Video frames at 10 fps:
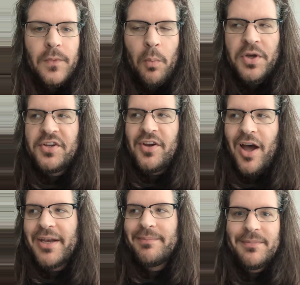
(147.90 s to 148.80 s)
which is
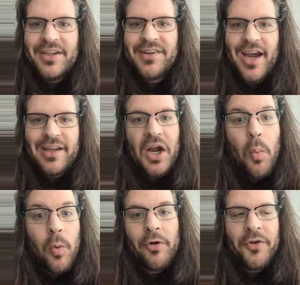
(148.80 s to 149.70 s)
not exactly a
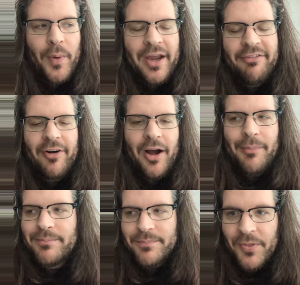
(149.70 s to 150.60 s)
world away
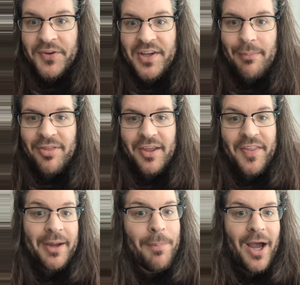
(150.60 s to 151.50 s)
from the same thing
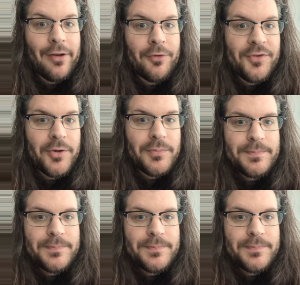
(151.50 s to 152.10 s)
that compilers do.